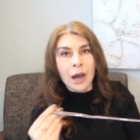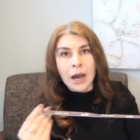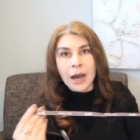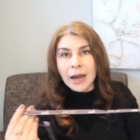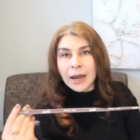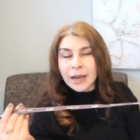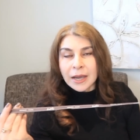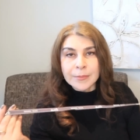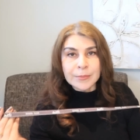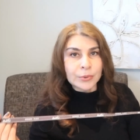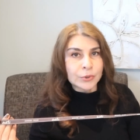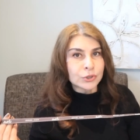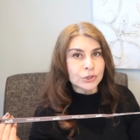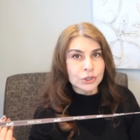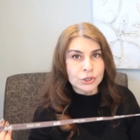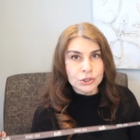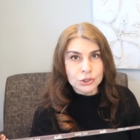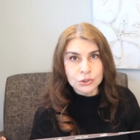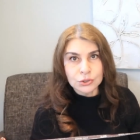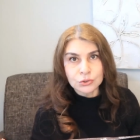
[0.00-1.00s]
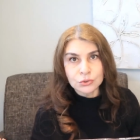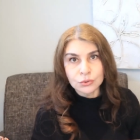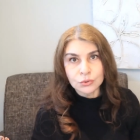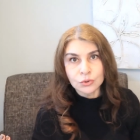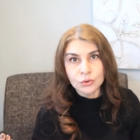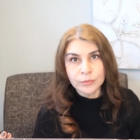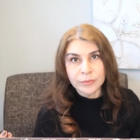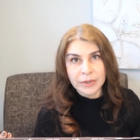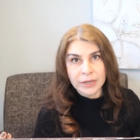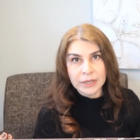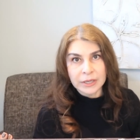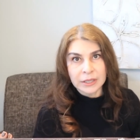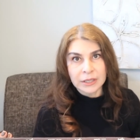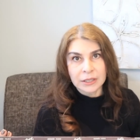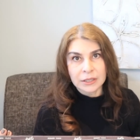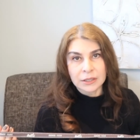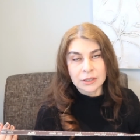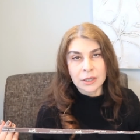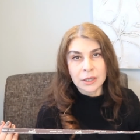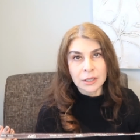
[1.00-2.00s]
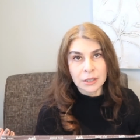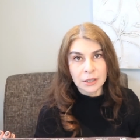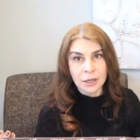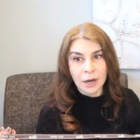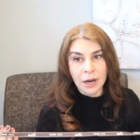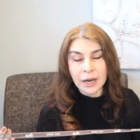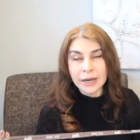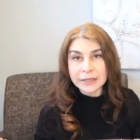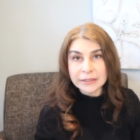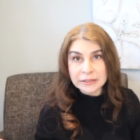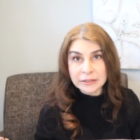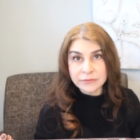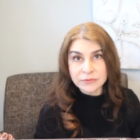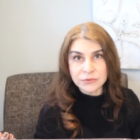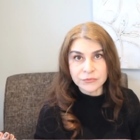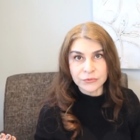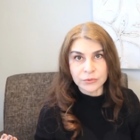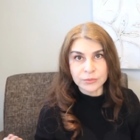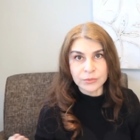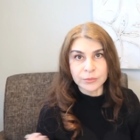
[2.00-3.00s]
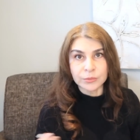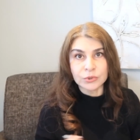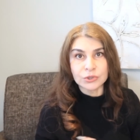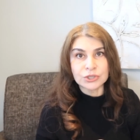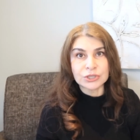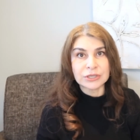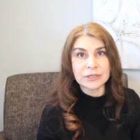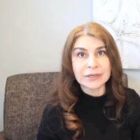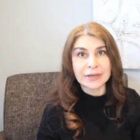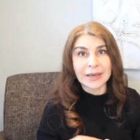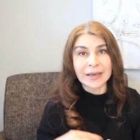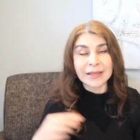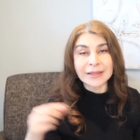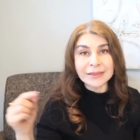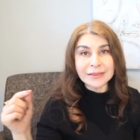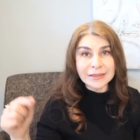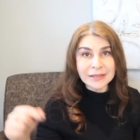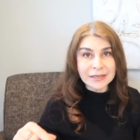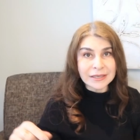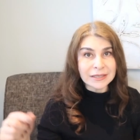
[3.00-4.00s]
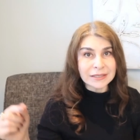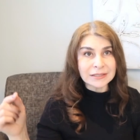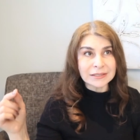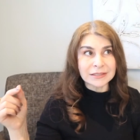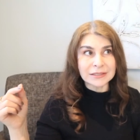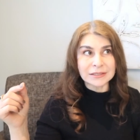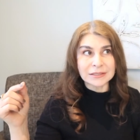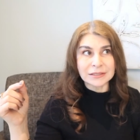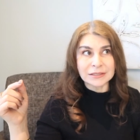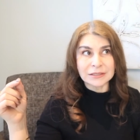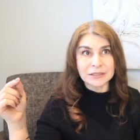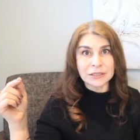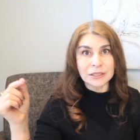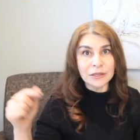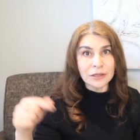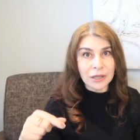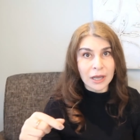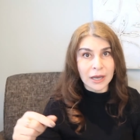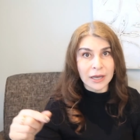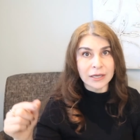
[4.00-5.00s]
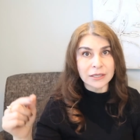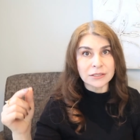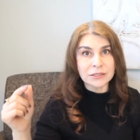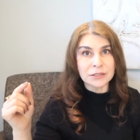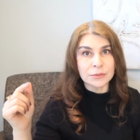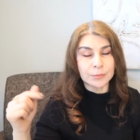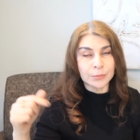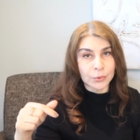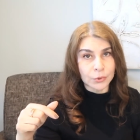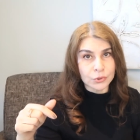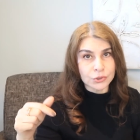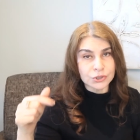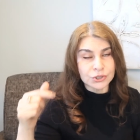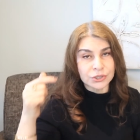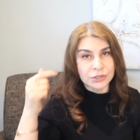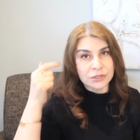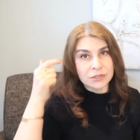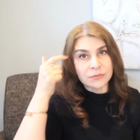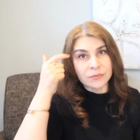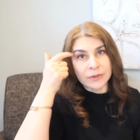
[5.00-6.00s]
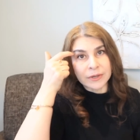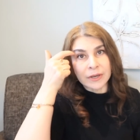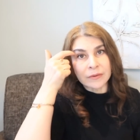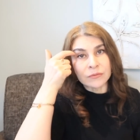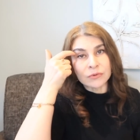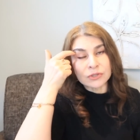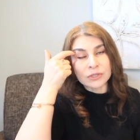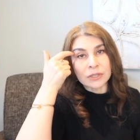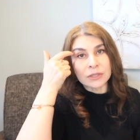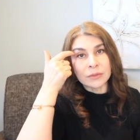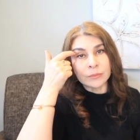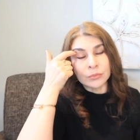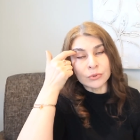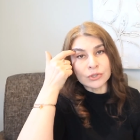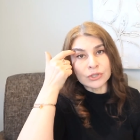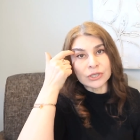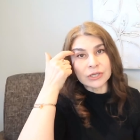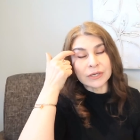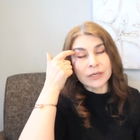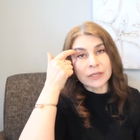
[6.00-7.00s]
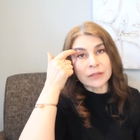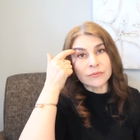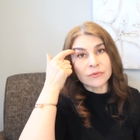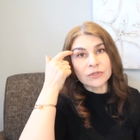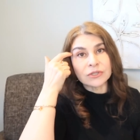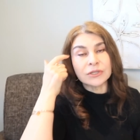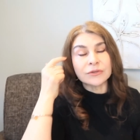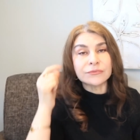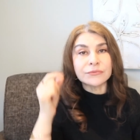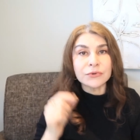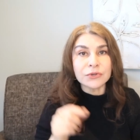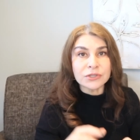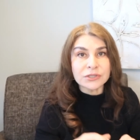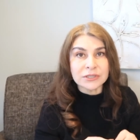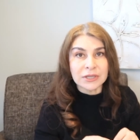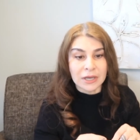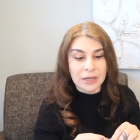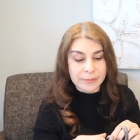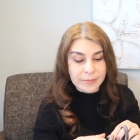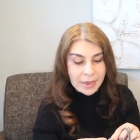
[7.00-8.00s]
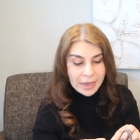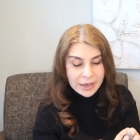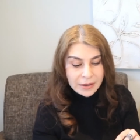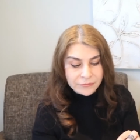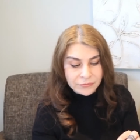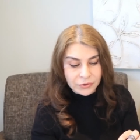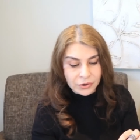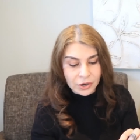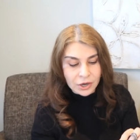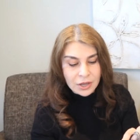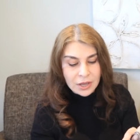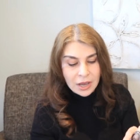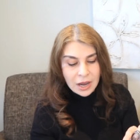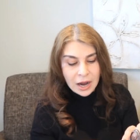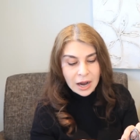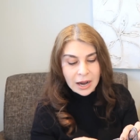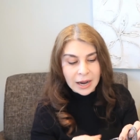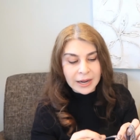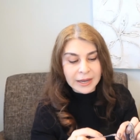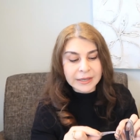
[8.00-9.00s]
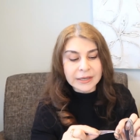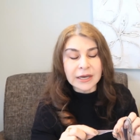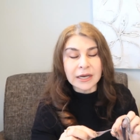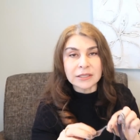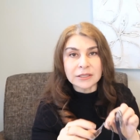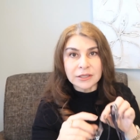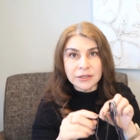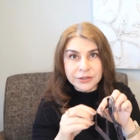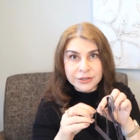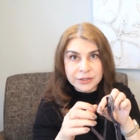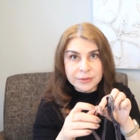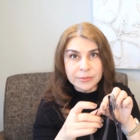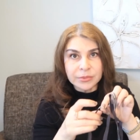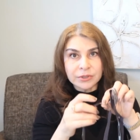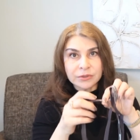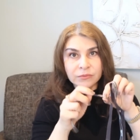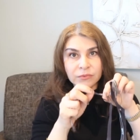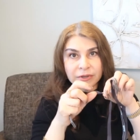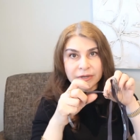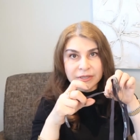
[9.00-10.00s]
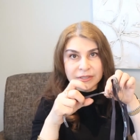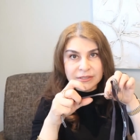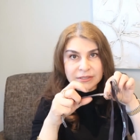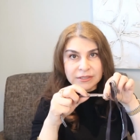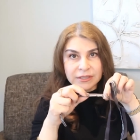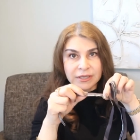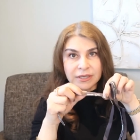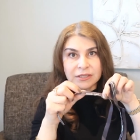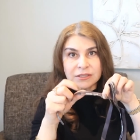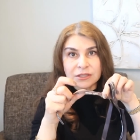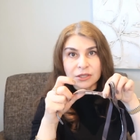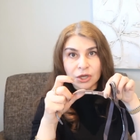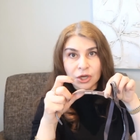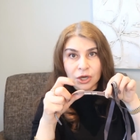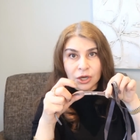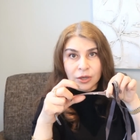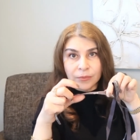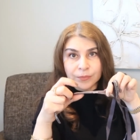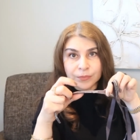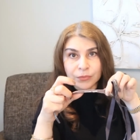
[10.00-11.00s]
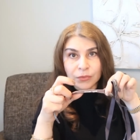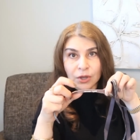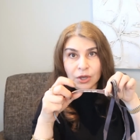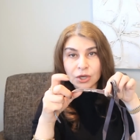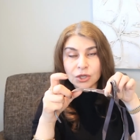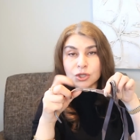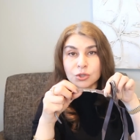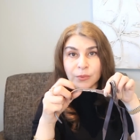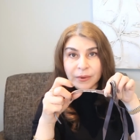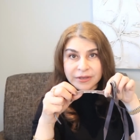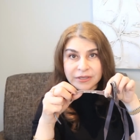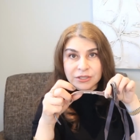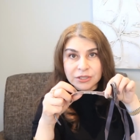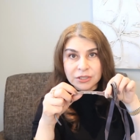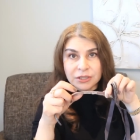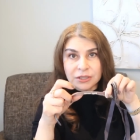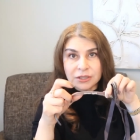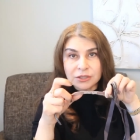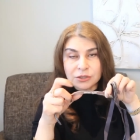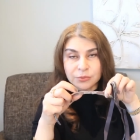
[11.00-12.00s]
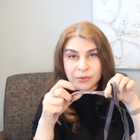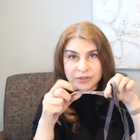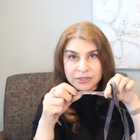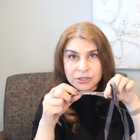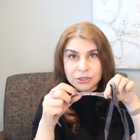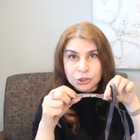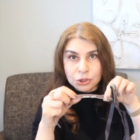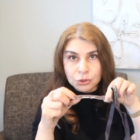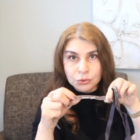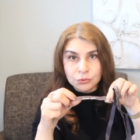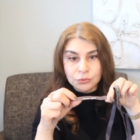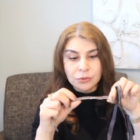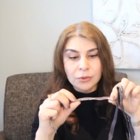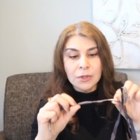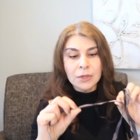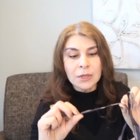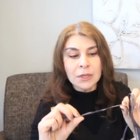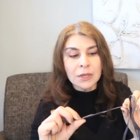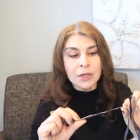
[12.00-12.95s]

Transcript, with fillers: I purchased so many items from the boutique, and this last purchase when I was at the boutique, it was the first time ever I got a ribbon when it says 2022.